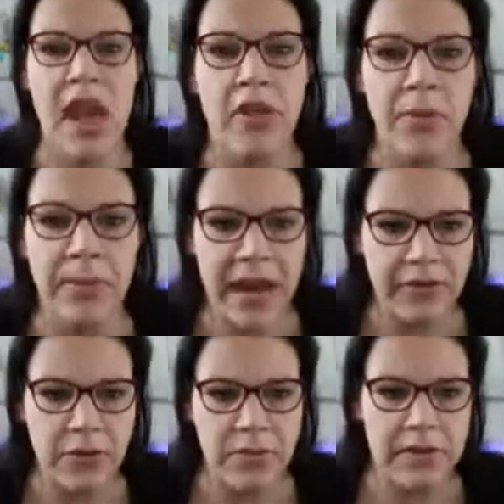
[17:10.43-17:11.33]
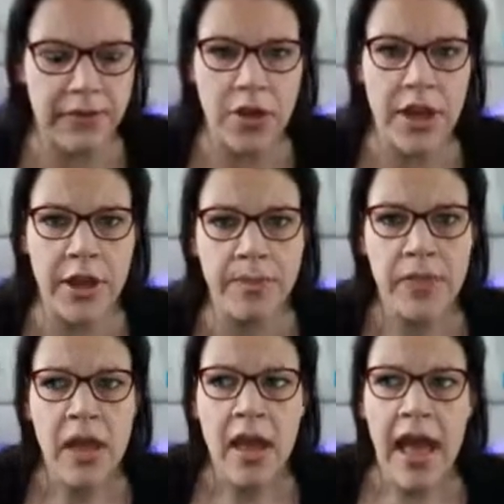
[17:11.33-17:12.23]
other platforms for you.
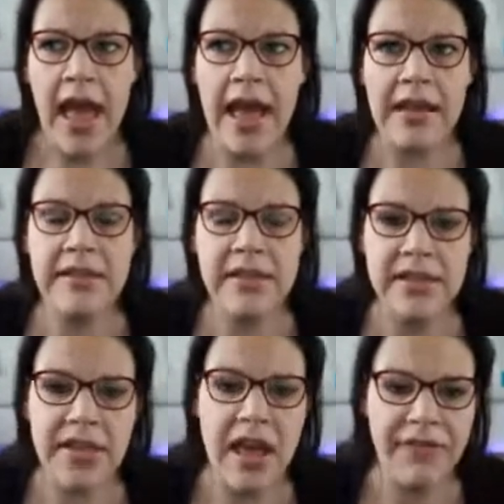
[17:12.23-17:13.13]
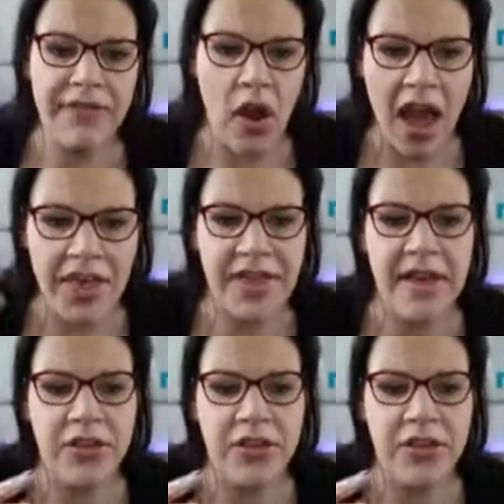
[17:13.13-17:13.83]
And so therefore, I think the